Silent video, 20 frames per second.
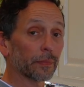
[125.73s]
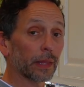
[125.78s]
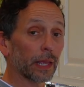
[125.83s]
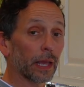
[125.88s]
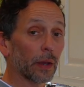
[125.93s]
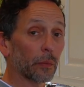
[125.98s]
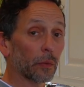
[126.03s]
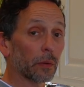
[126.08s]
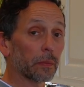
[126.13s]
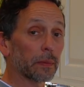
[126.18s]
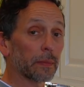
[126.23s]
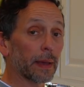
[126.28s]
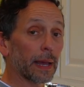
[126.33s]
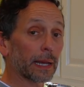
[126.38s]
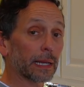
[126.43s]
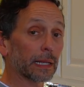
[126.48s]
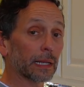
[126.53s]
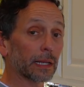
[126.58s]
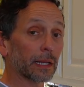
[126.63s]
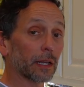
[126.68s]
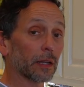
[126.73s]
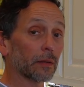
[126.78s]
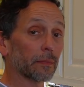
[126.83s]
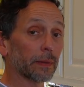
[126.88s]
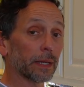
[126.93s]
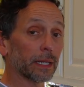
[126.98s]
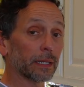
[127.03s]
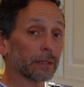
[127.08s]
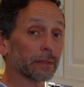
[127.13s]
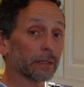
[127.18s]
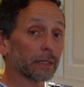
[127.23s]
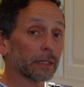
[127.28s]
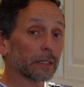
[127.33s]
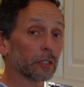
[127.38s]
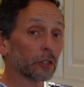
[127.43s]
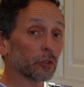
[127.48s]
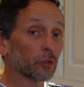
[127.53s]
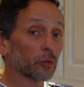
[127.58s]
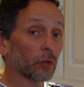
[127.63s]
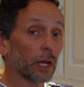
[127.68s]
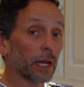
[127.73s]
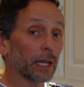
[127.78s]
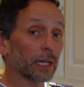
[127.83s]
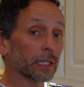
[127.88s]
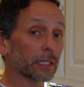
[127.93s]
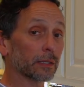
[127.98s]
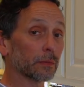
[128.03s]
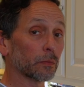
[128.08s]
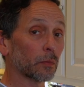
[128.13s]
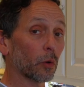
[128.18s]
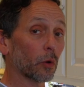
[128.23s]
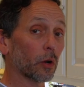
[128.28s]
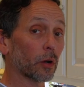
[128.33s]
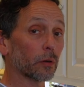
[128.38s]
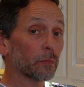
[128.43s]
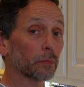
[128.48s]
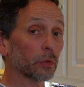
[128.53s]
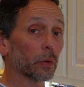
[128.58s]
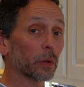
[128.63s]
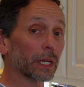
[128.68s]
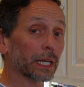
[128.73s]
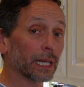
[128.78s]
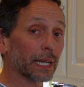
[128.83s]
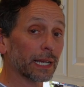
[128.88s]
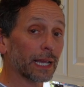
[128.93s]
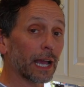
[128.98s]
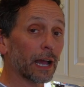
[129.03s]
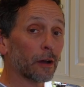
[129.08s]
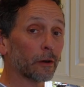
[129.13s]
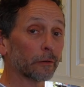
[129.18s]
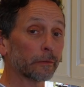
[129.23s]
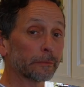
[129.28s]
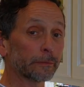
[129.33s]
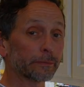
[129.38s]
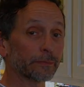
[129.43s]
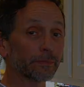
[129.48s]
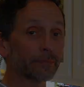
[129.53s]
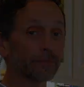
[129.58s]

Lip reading: And we'll be back in a little bit to try some more brewing cacao.